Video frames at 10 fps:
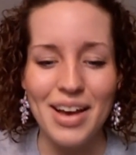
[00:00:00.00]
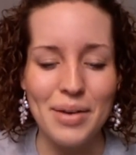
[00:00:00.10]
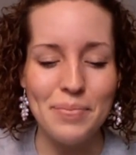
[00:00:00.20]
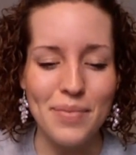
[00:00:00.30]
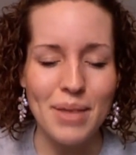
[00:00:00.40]

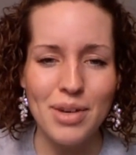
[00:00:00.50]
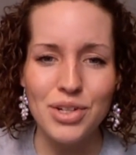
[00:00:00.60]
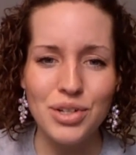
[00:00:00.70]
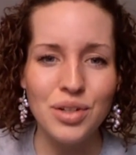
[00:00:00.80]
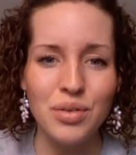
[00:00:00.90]
I'm
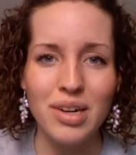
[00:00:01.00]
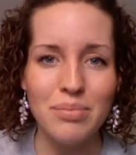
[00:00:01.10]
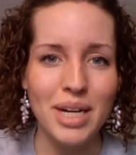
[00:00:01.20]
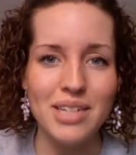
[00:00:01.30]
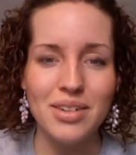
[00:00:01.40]
not sure
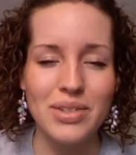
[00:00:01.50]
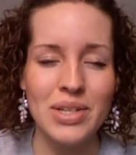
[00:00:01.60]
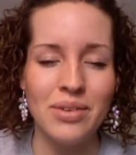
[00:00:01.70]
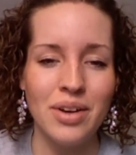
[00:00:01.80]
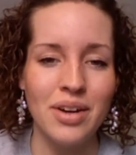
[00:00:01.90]
why mine took
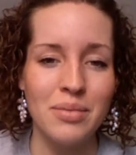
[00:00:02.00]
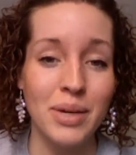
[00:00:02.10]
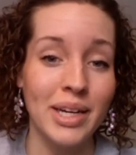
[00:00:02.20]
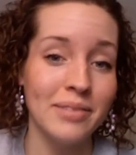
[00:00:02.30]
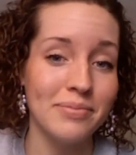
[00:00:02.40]
so long,
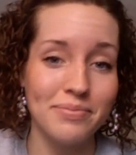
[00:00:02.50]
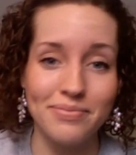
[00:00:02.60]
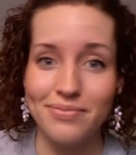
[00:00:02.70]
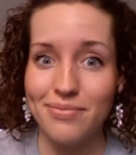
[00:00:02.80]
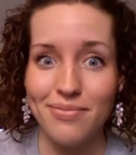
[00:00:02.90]
but
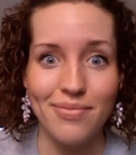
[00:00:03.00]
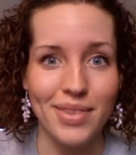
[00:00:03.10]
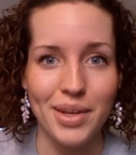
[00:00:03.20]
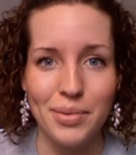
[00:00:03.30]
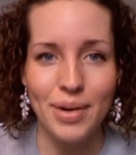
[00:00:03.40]

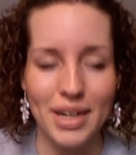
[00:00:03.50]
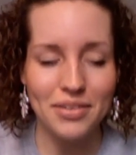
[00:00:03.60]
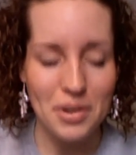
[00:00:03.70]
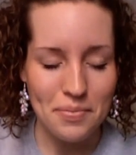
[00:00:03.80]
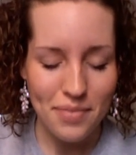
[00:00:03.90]

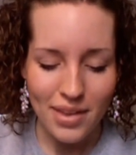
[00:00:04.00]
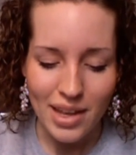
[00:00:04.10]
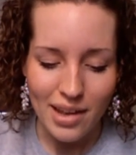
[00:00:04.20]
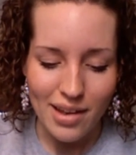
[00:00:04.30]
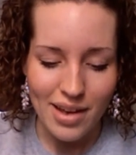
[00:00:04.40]
whatever.
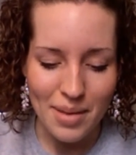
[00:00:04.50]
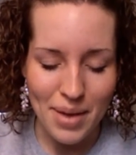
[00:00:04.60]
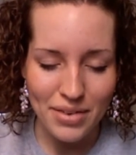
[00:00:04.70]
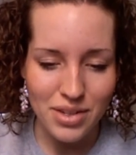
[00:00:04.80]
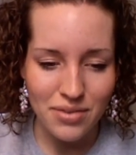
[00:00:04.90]

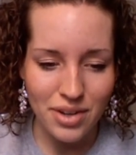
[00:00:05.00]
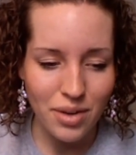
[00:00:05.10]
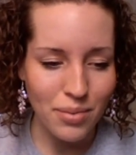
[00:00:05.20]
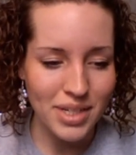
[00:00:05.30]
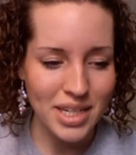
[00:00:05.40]
After the
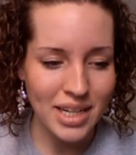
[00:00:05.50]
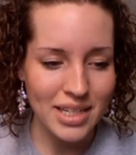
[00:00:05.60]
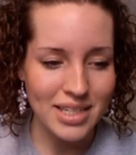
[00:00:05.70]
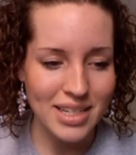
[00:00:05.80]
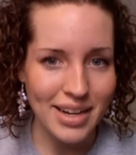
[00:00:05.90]
fingerprinting
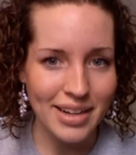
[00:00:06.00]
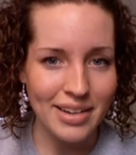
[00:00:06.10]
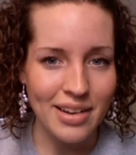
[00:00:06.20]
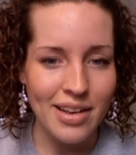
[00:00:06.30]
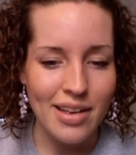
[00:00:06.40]
is
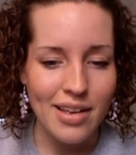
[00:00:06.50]
done,